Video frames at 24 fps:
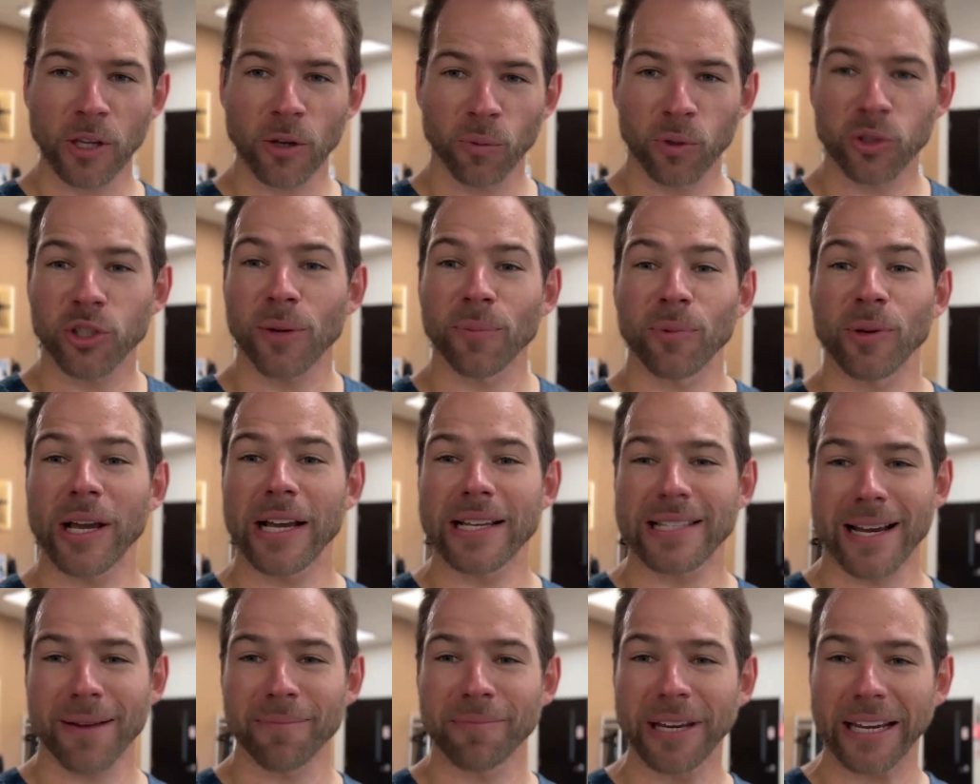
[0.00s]
What's up, you
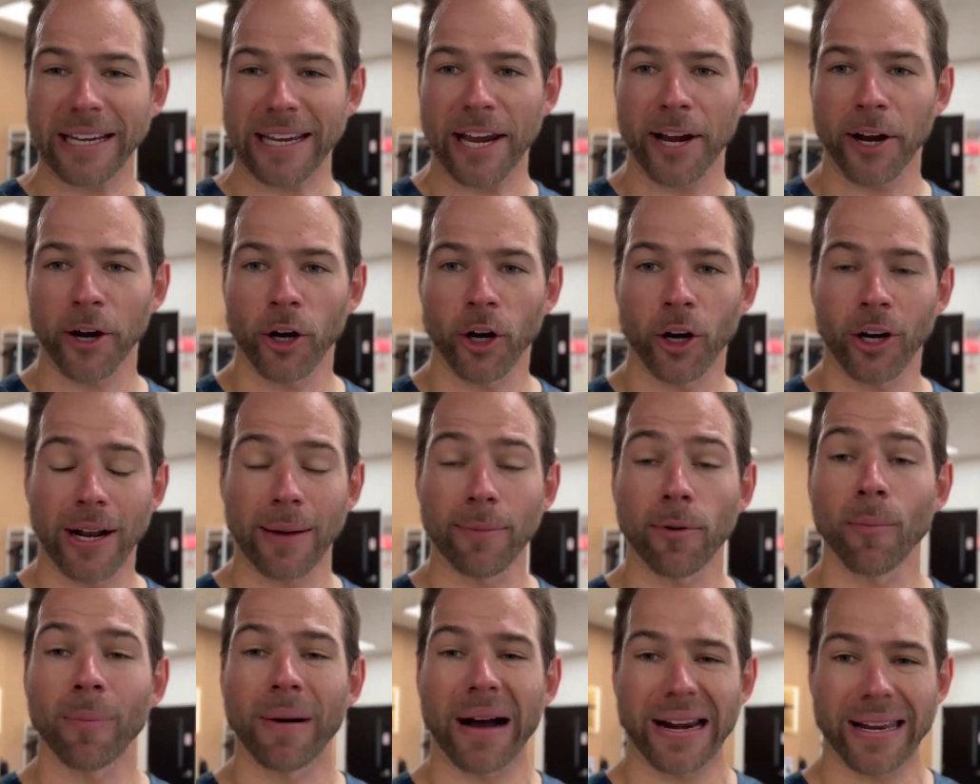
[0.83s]
guys? I'm Nick Carrier, and
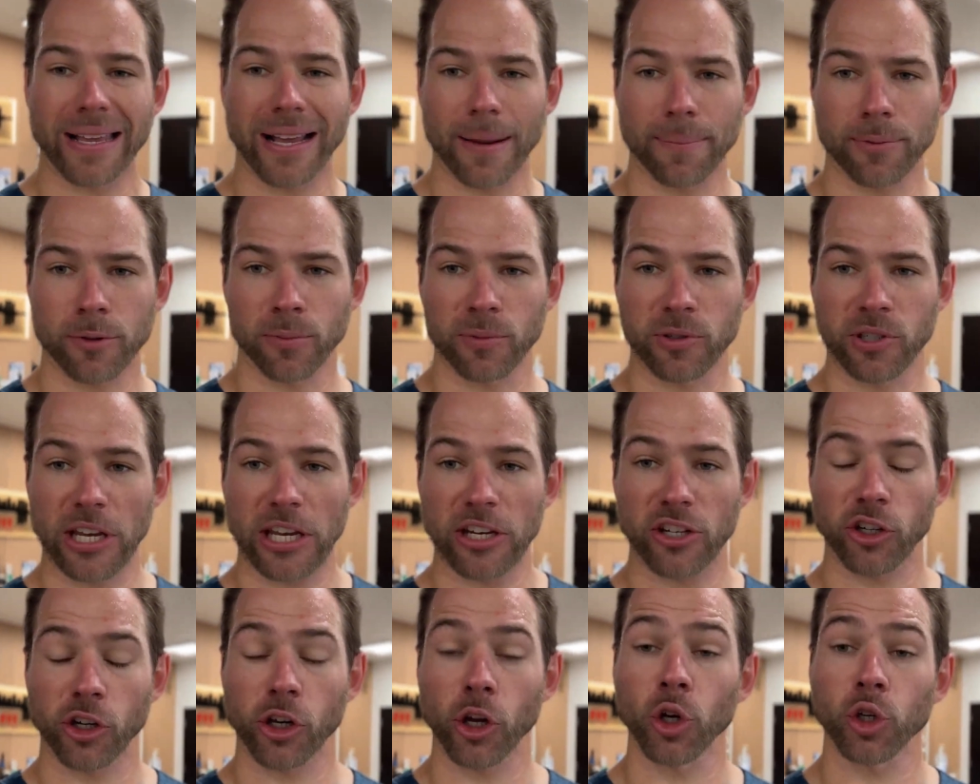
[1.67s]
I'm a body
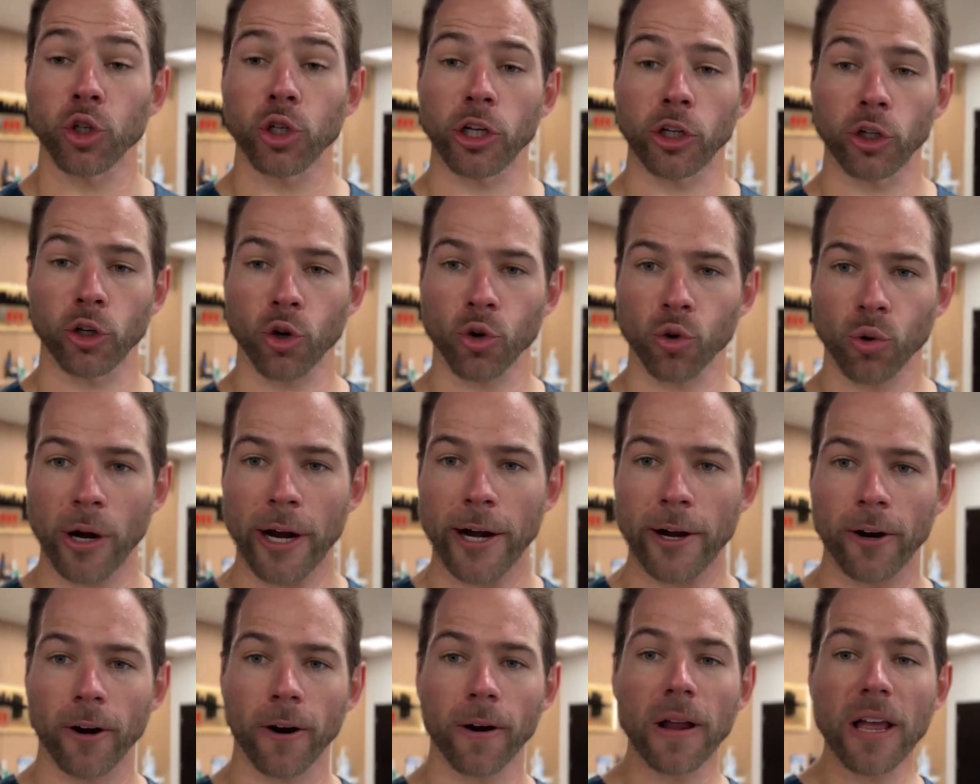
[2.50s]
optimization coach and
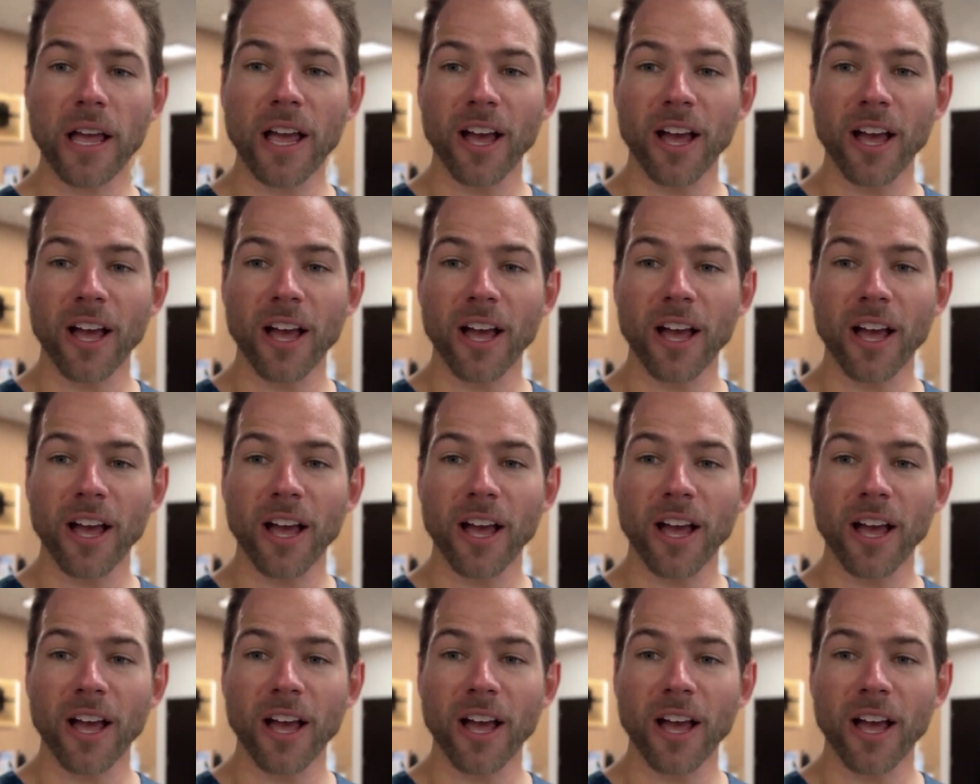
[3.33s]
creator